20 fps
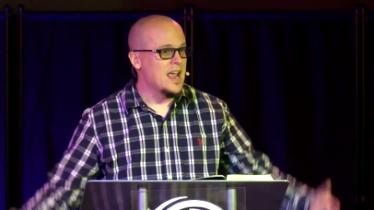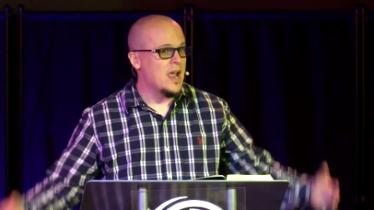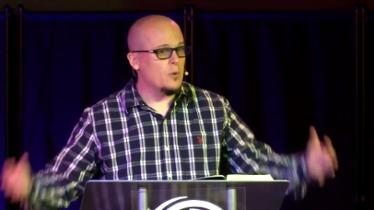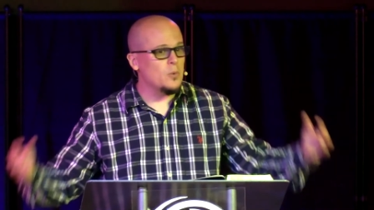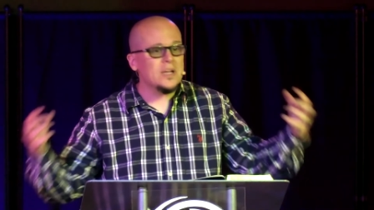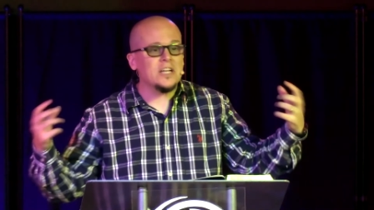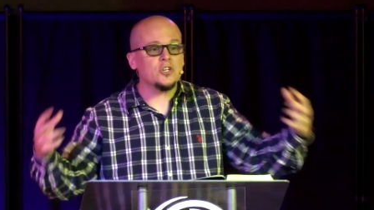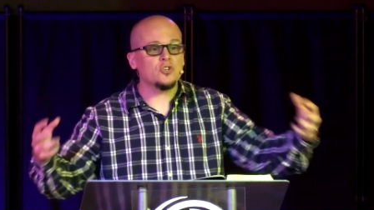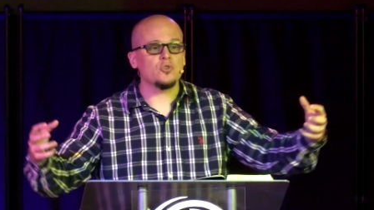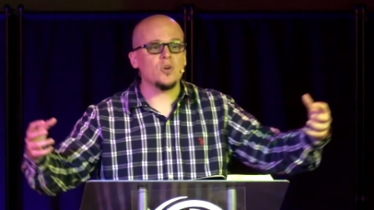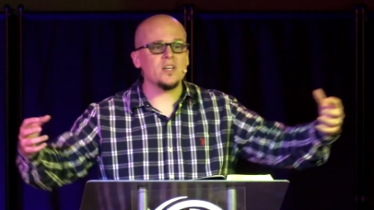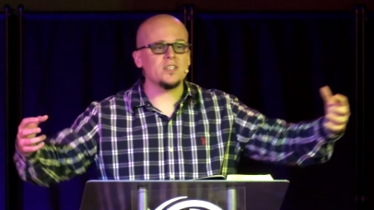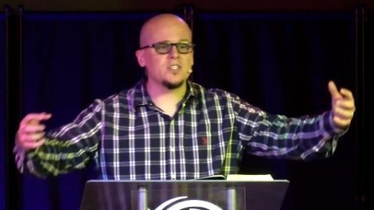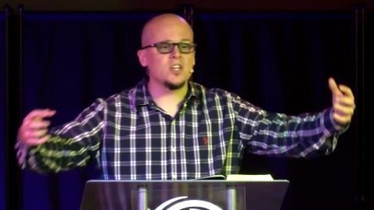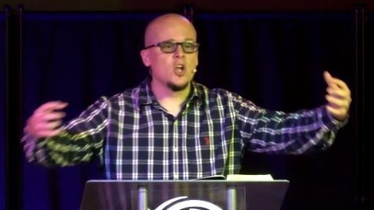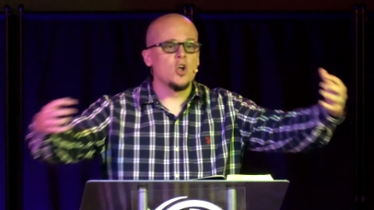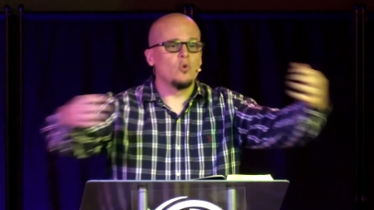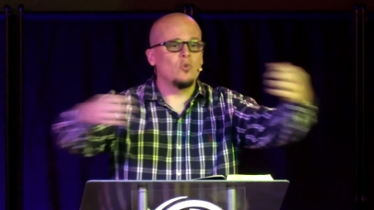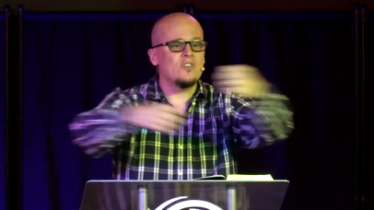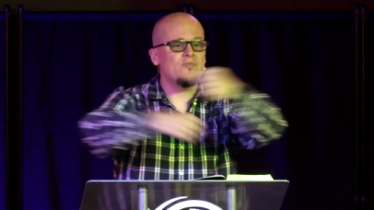and we can trust
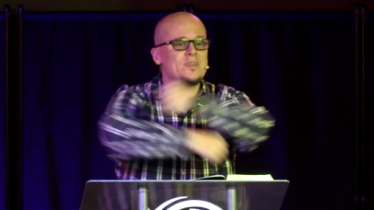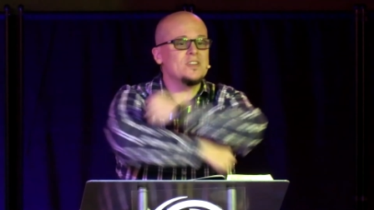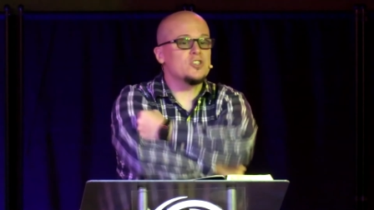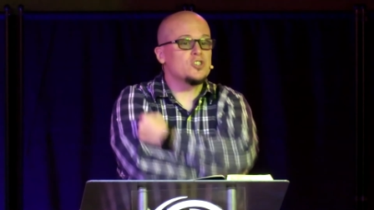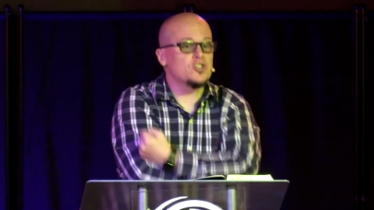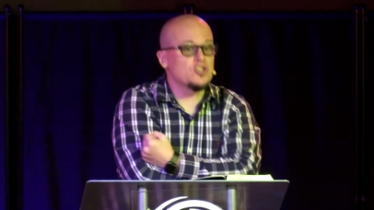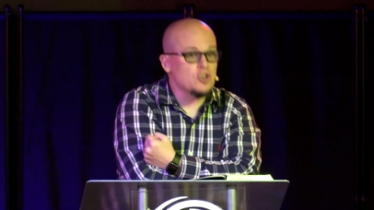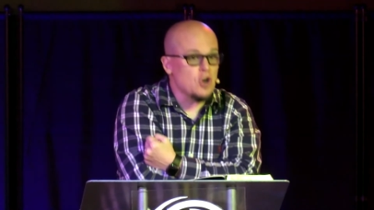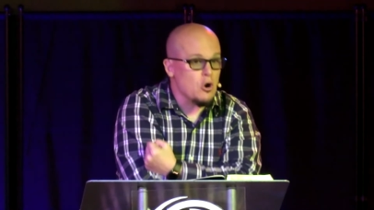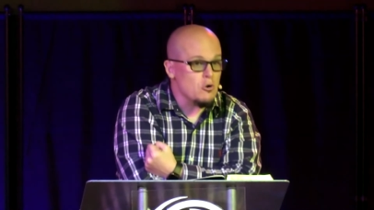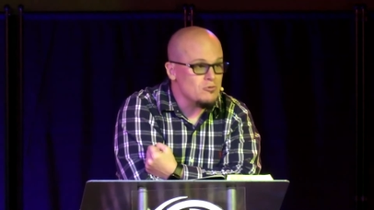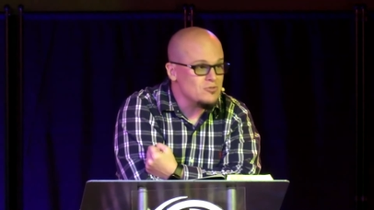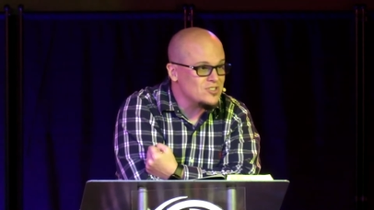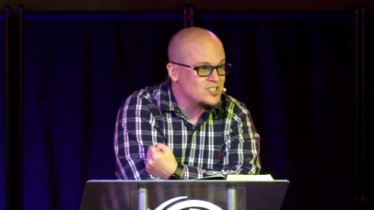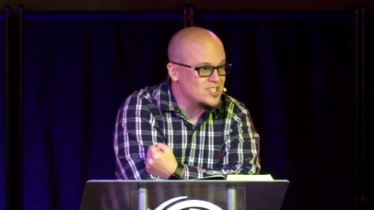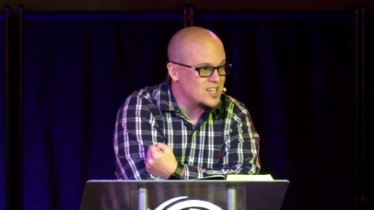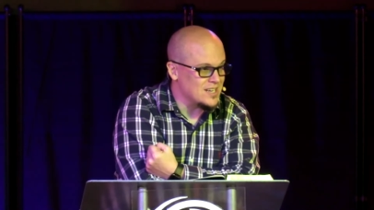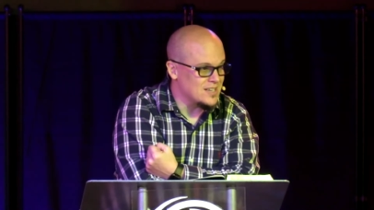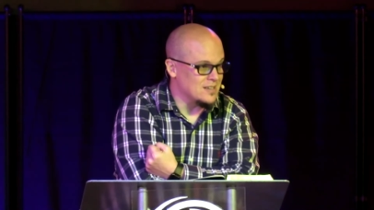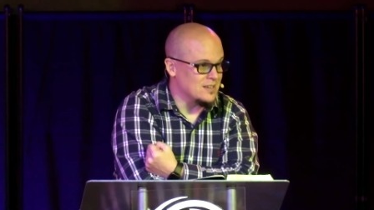we've been
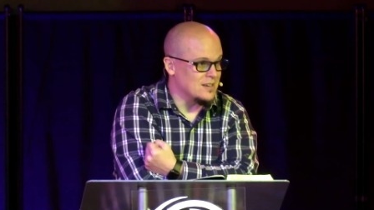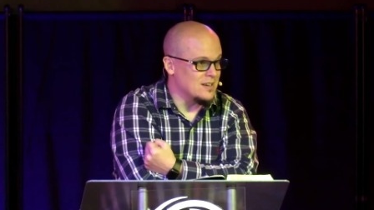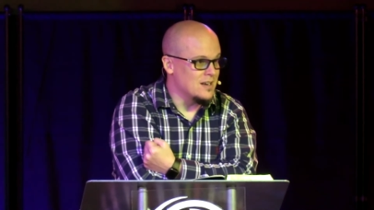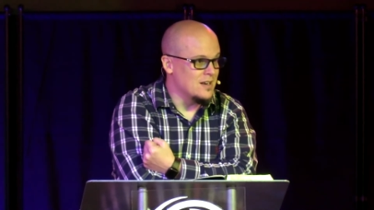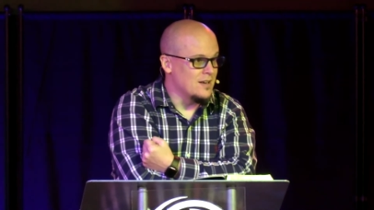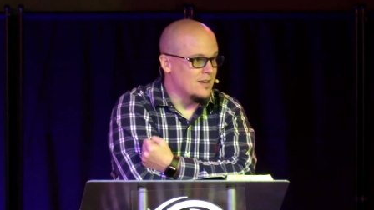chosen